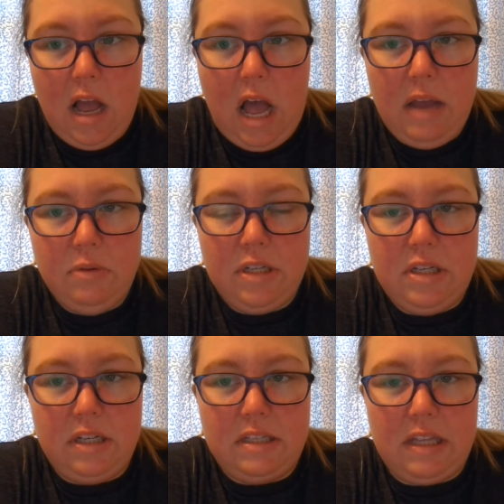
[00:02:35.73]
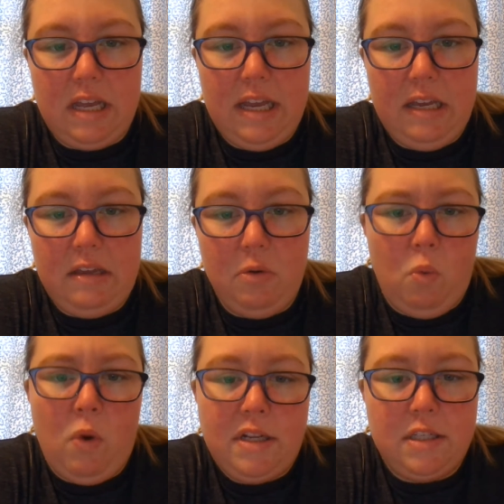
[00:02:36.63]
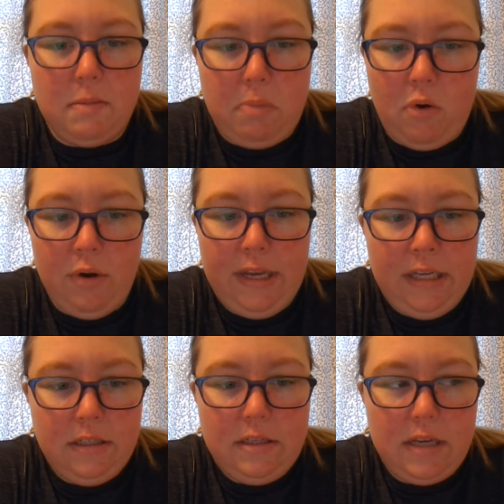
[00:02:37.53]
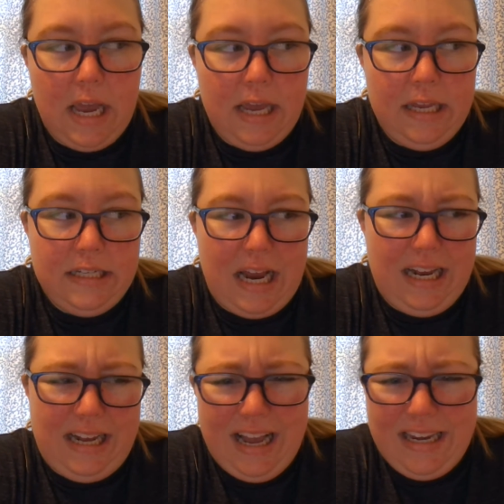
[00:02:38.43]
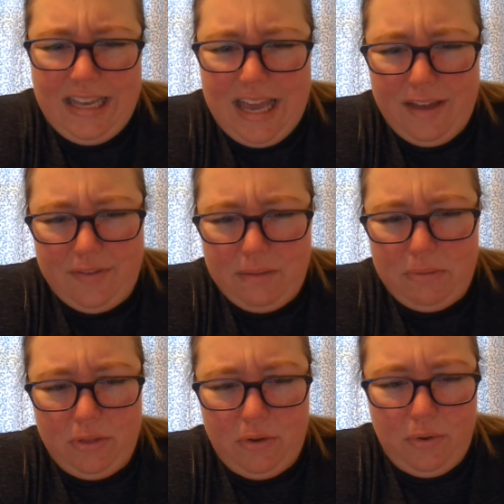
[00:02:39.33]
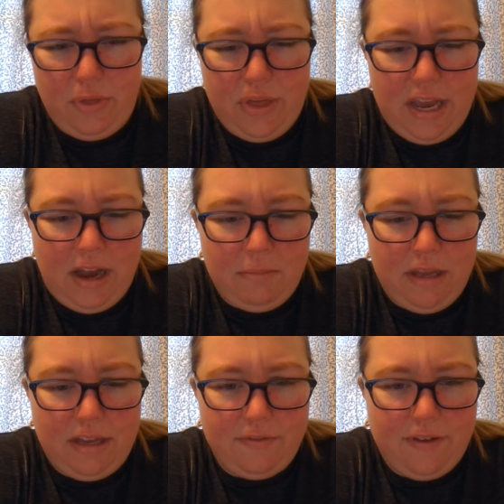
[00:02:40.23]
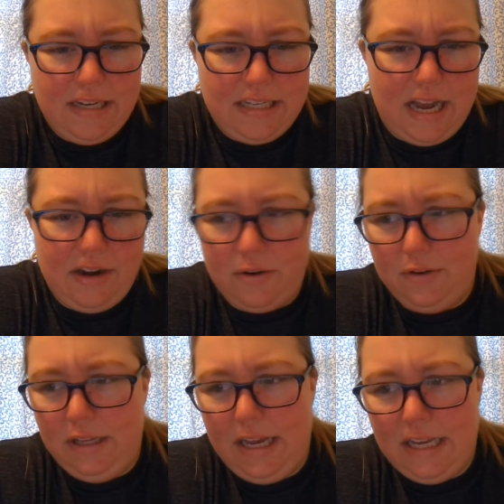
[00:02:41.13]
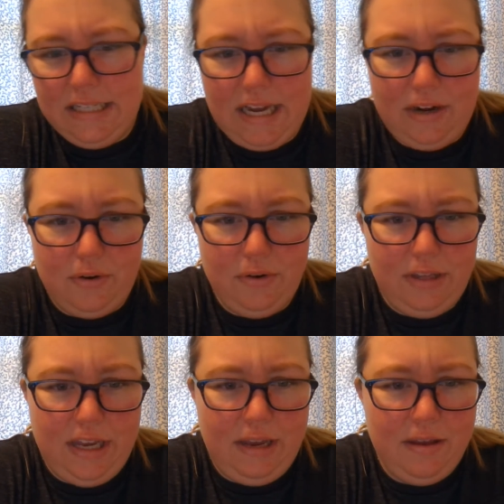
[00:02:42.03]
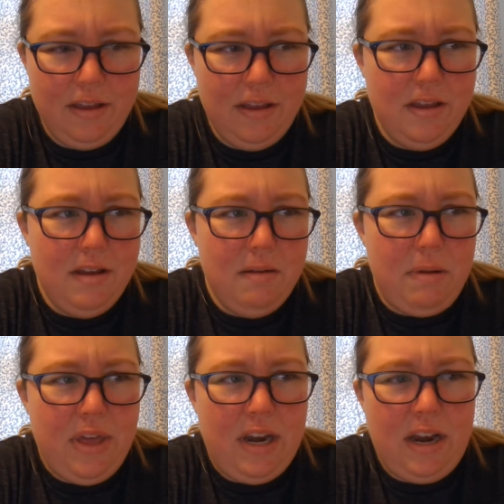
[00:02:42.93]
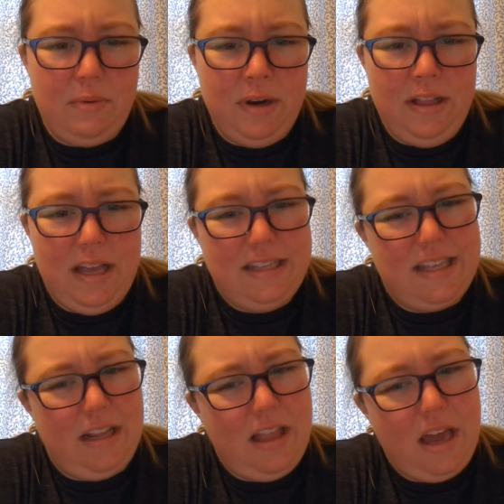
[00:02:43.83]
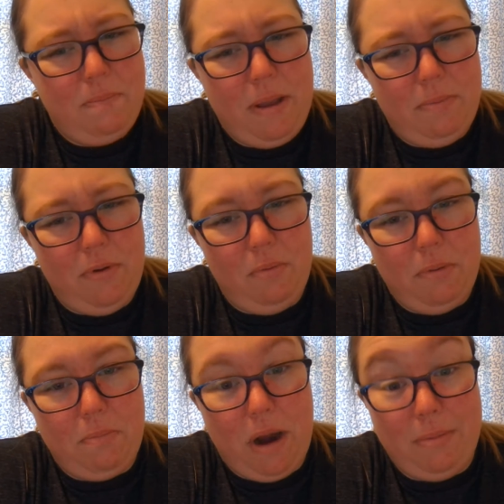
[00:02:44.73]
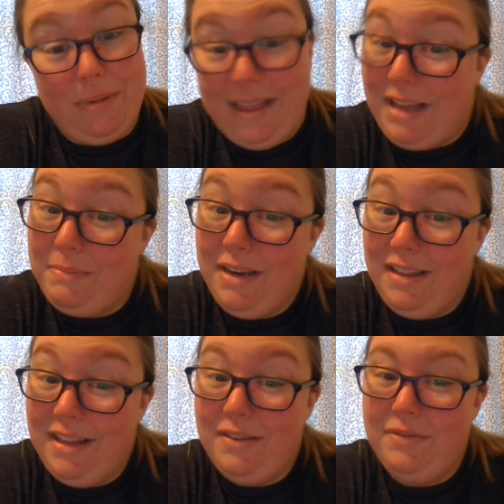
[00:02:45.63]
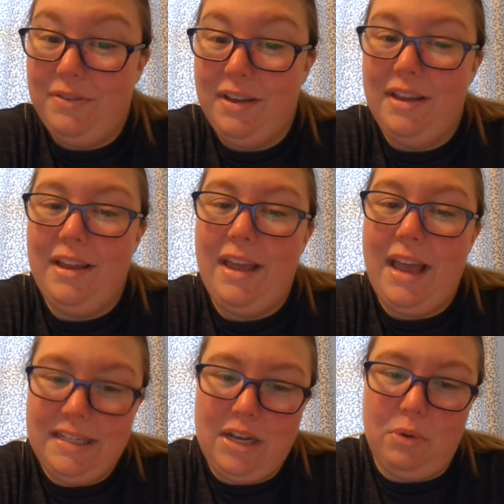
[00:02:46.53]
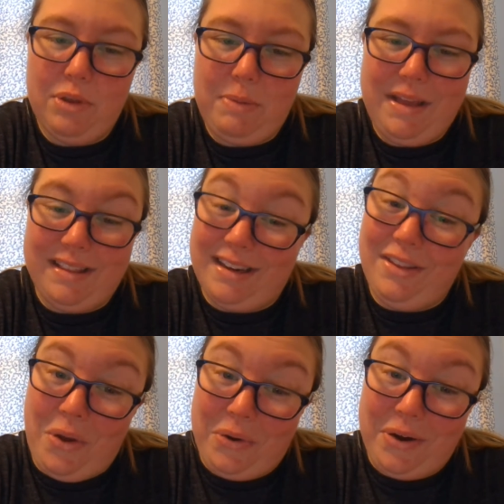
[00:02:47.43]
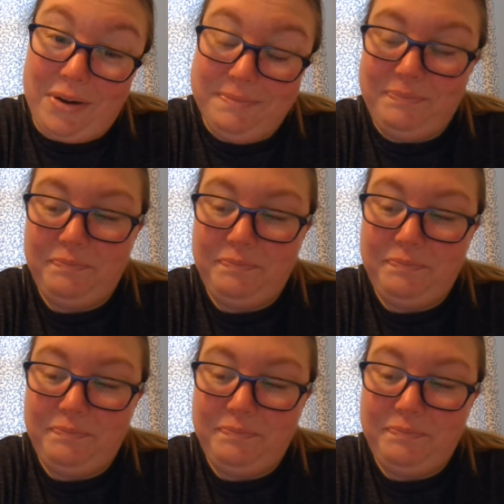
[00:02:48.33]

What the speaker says: I was just like, what's the point? And I kind of gave up on the whole thing. I'm like, if I die early, I die early. But then I realized that a lot of people would probably like me to live and deal with me a little longer.